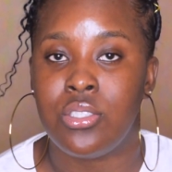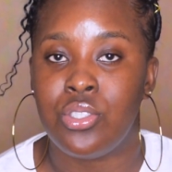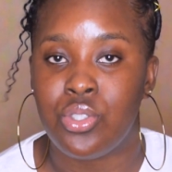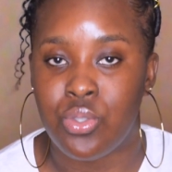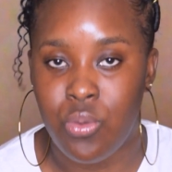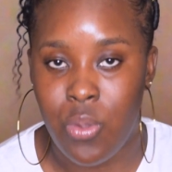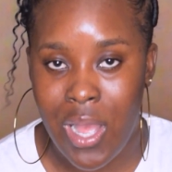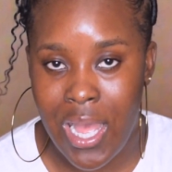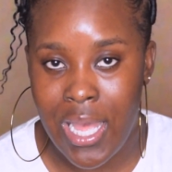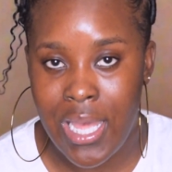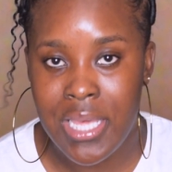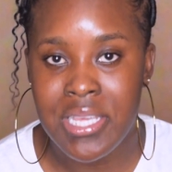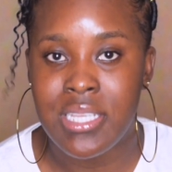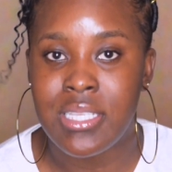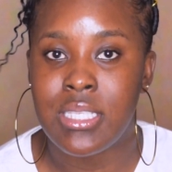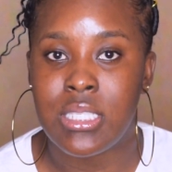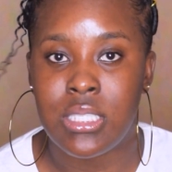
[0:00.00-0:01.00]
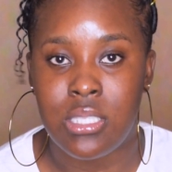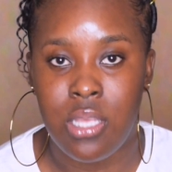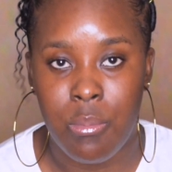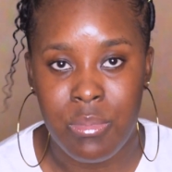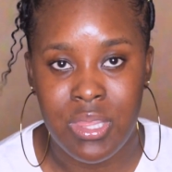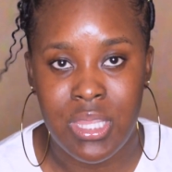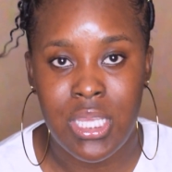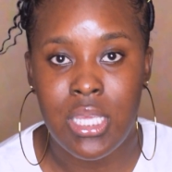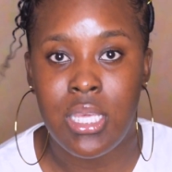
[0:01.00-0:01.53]
try
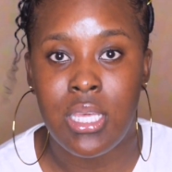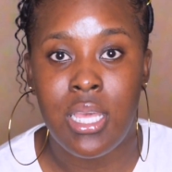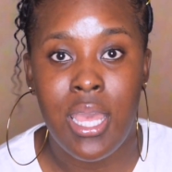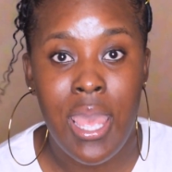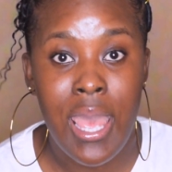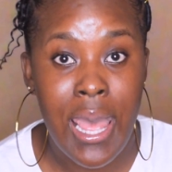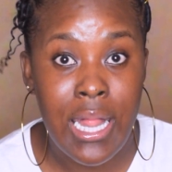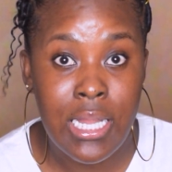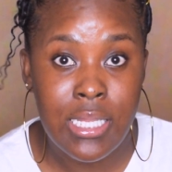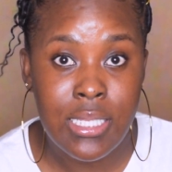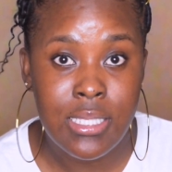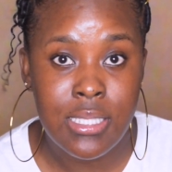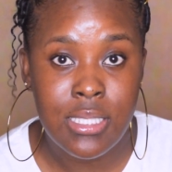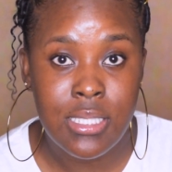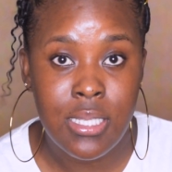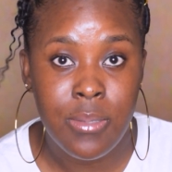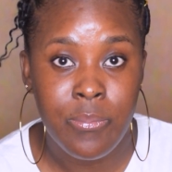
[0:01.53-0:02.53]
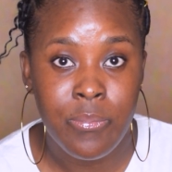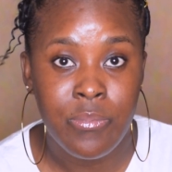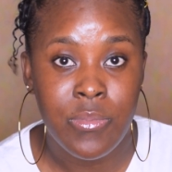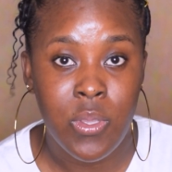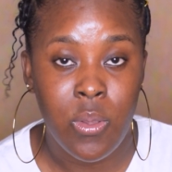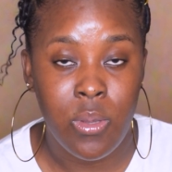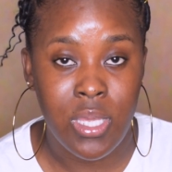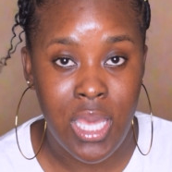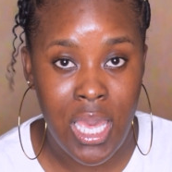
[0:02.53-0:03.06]
something else.
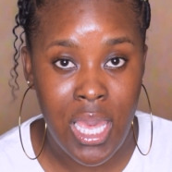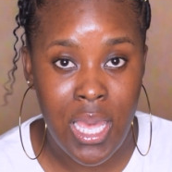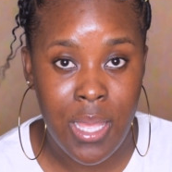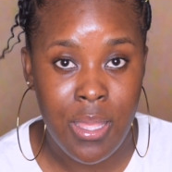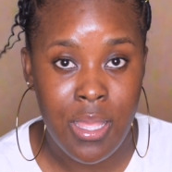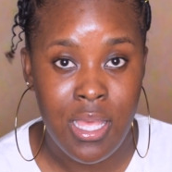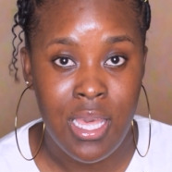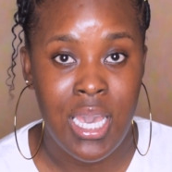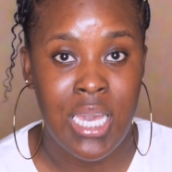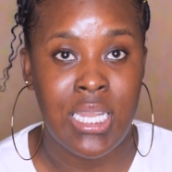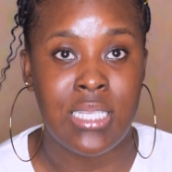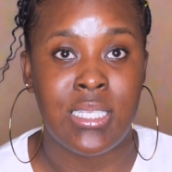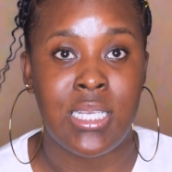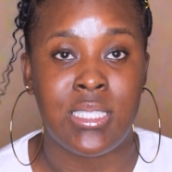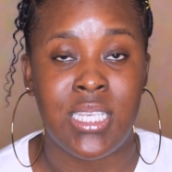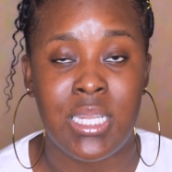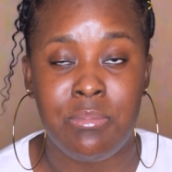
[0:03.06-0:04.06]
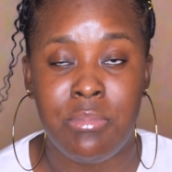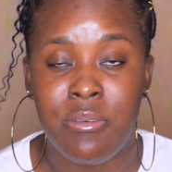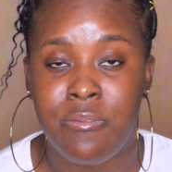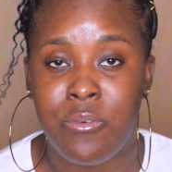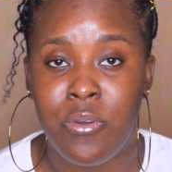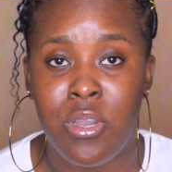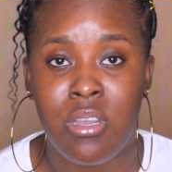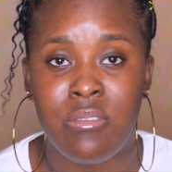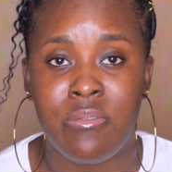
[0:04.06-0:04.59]
Okay, and as I said
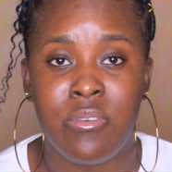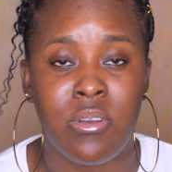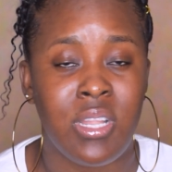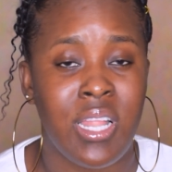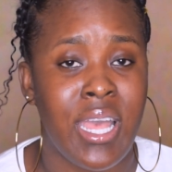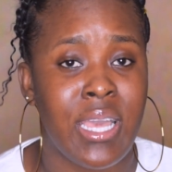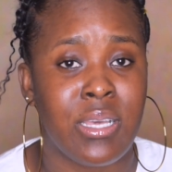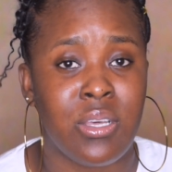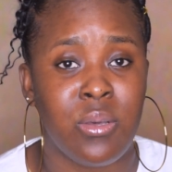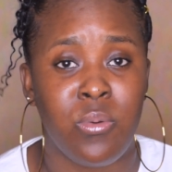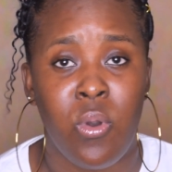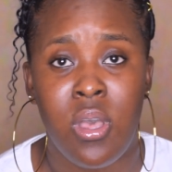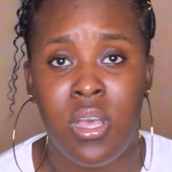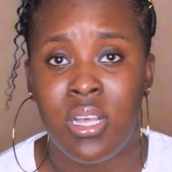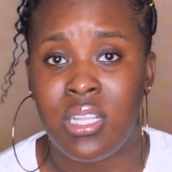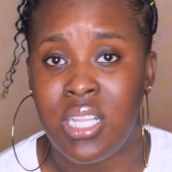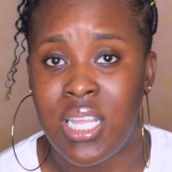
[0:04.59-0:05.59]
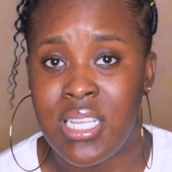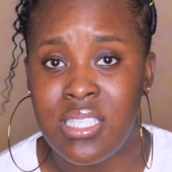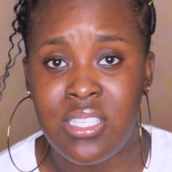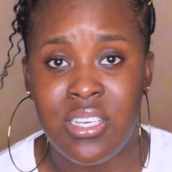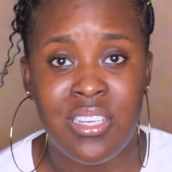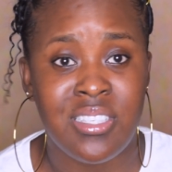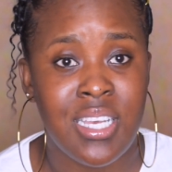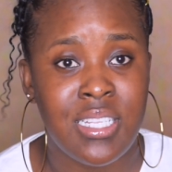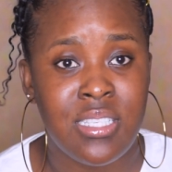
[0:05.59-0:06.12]
before, for like
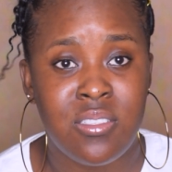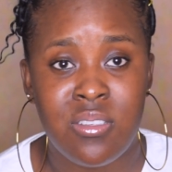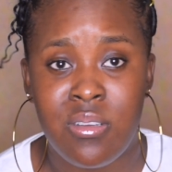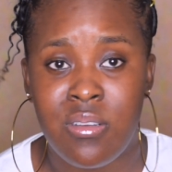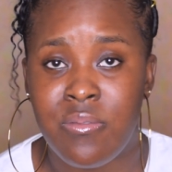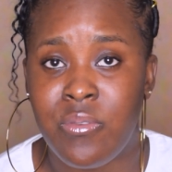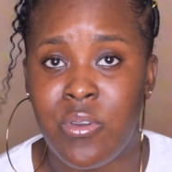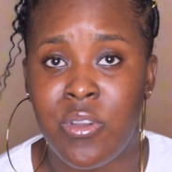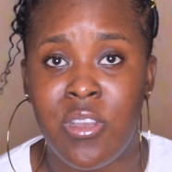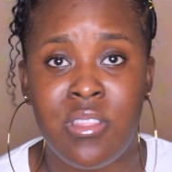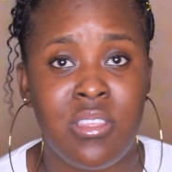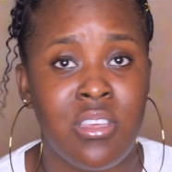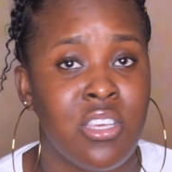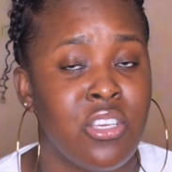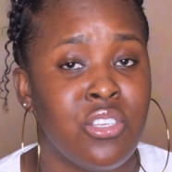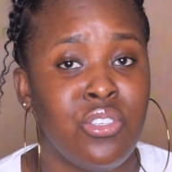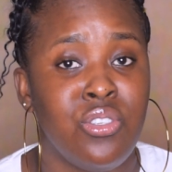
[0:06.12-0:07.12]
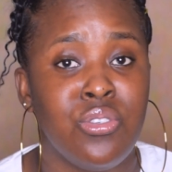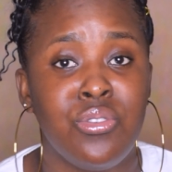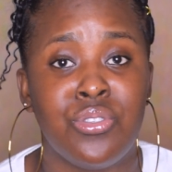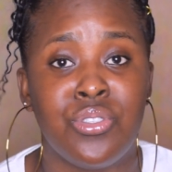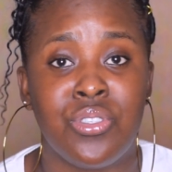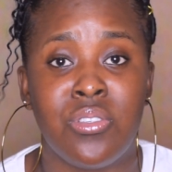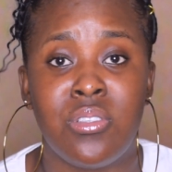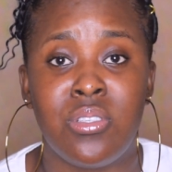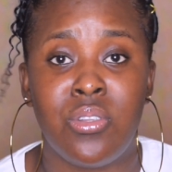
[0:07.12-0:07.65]
cleansers and so forth, you
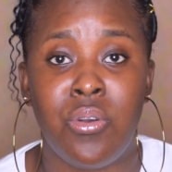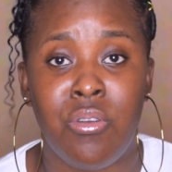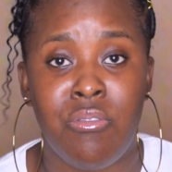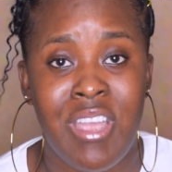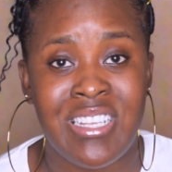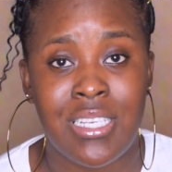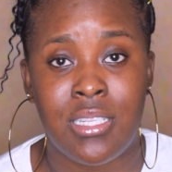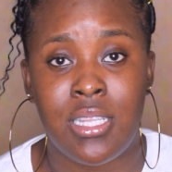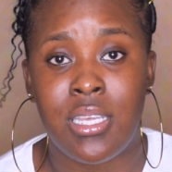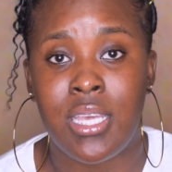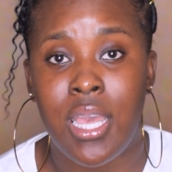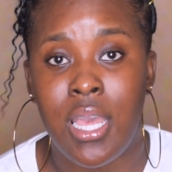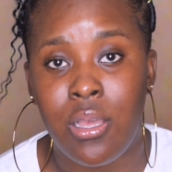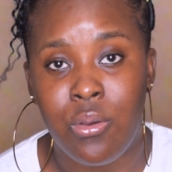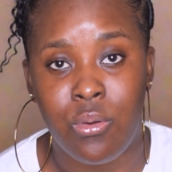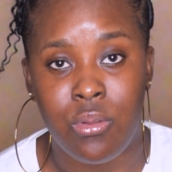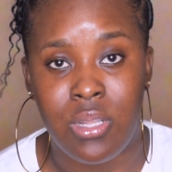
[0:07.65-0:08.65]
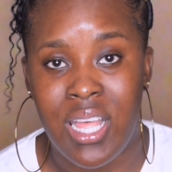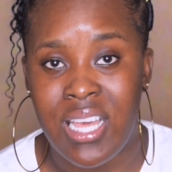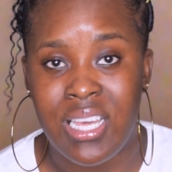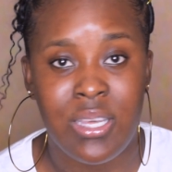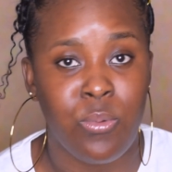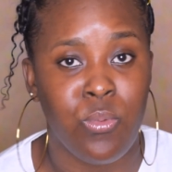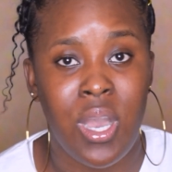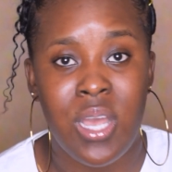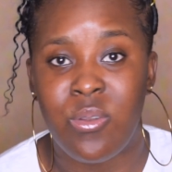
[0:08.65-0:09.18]
should know right at the get-go,
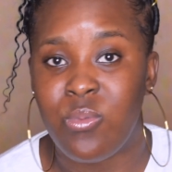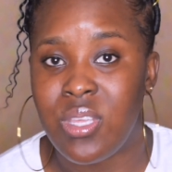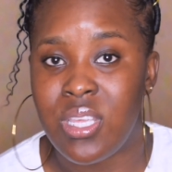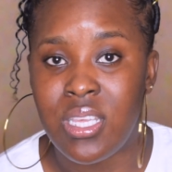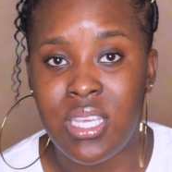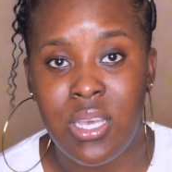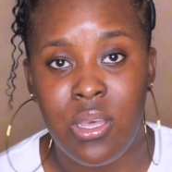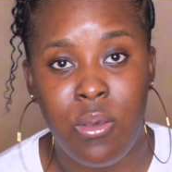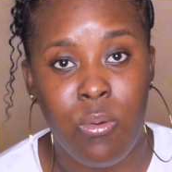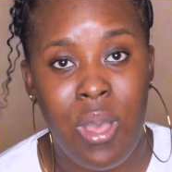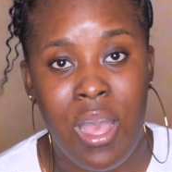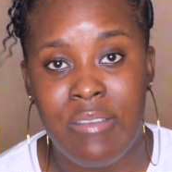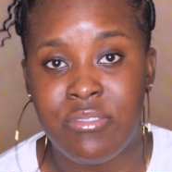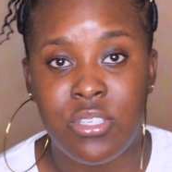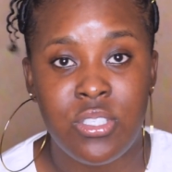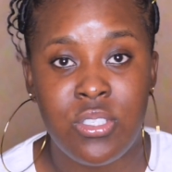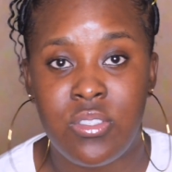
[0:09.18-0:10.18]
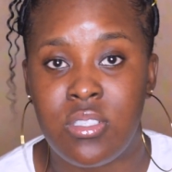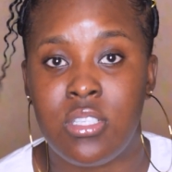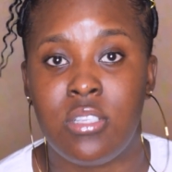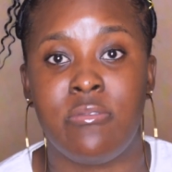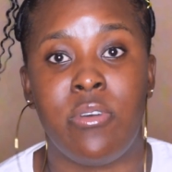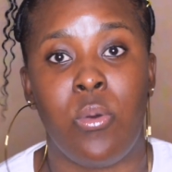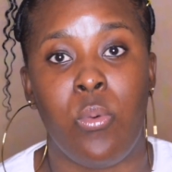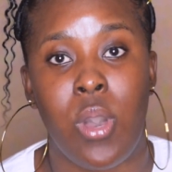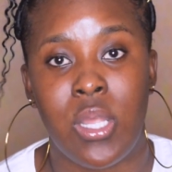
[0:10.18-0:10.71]
like 1 week after using
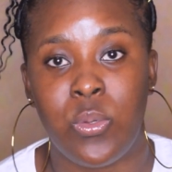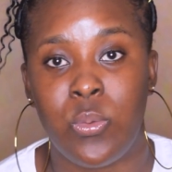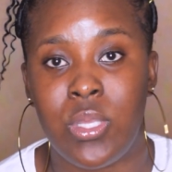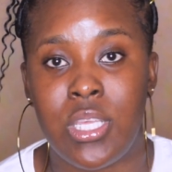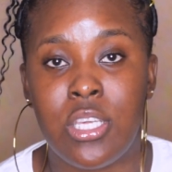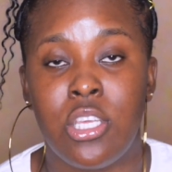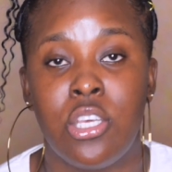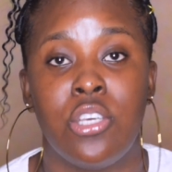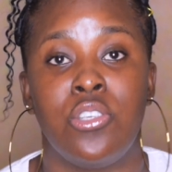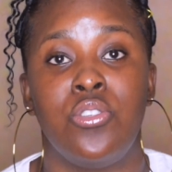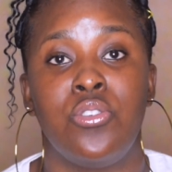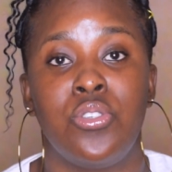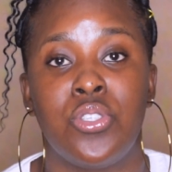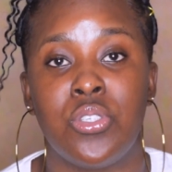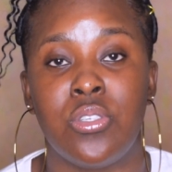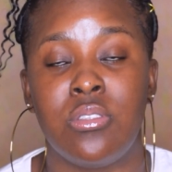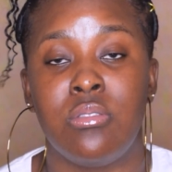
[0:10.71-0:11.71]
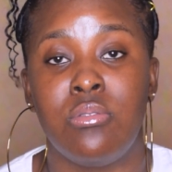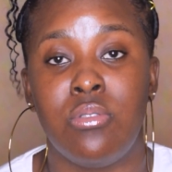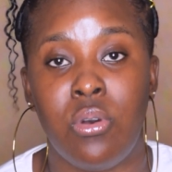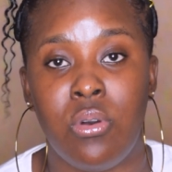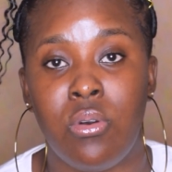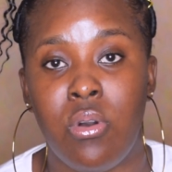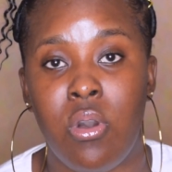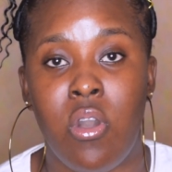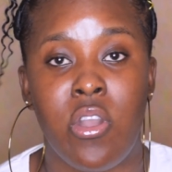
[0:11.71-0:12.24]
it for 1 week, you should
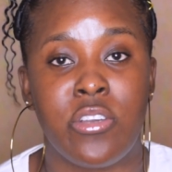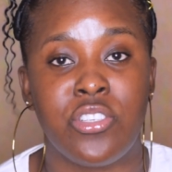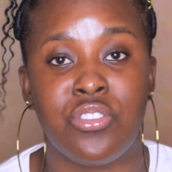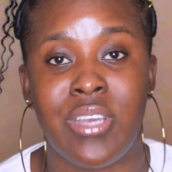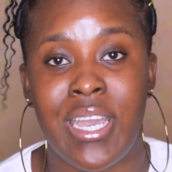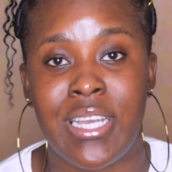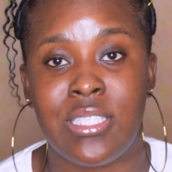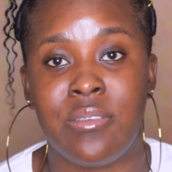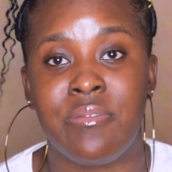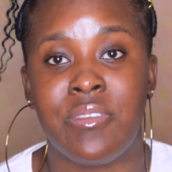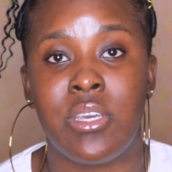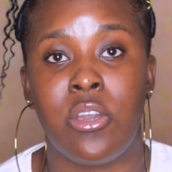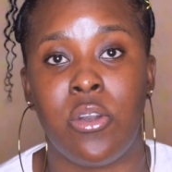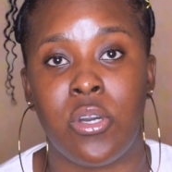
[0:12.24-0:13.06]
know or try to figure